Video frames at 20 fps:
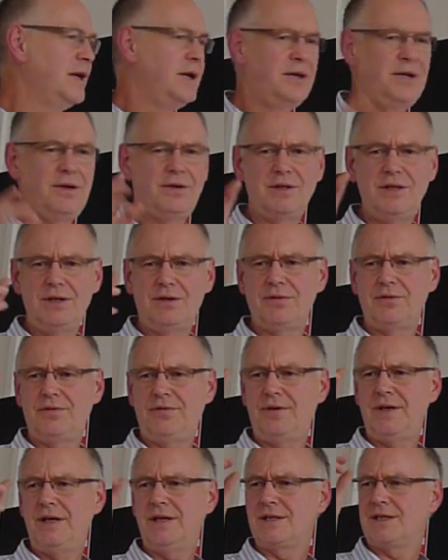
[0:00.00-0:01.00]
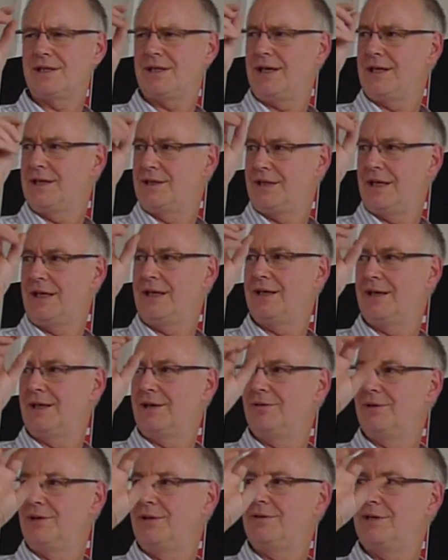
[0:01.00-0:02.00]
You can feel a slight
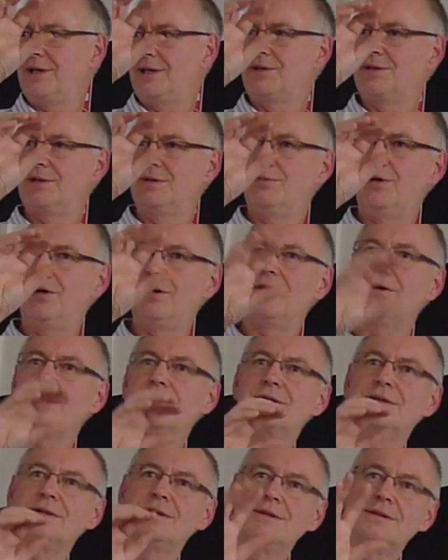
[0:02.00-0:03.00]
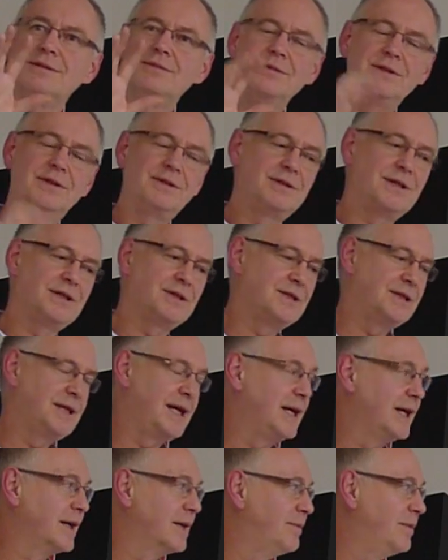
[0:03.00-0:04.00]
tingling when you touch the box, when you touch the
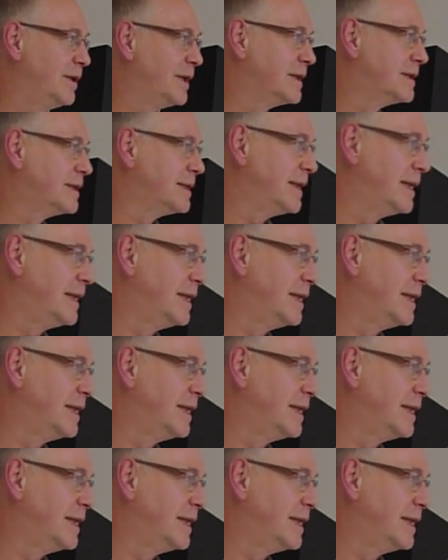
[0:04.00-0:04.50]
egg, but